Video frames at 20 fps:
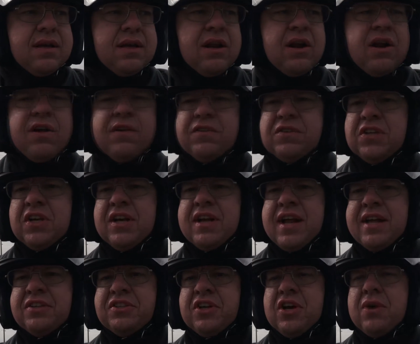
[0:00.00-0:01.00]
all of a
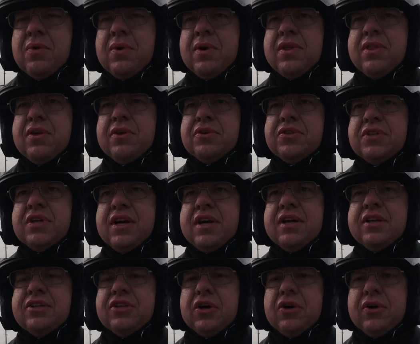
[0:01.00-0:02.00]
sudden I saw one of those
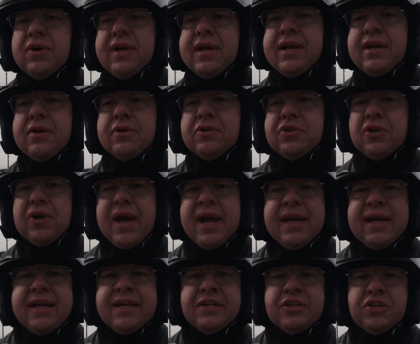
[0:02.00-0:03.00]
tornado
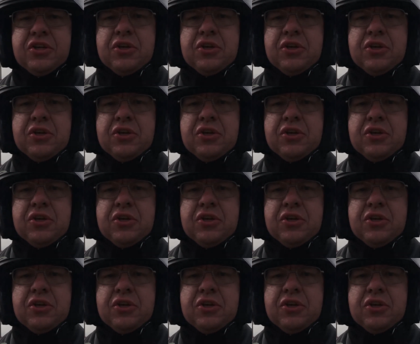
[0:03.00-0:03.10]
tracking